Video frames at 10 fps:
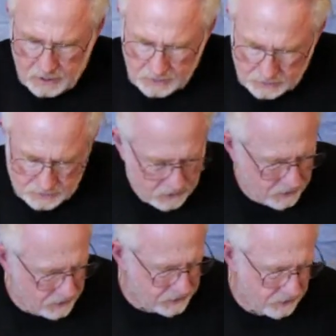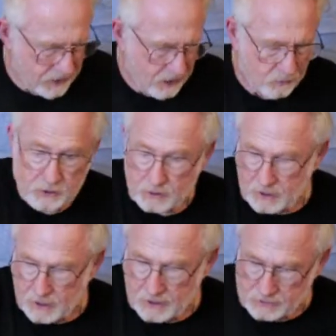Looks good. So now we'll do
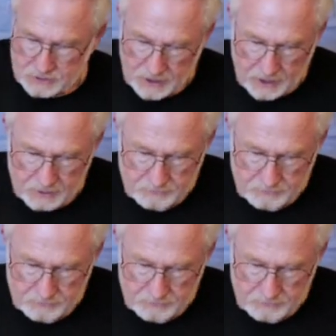the other side.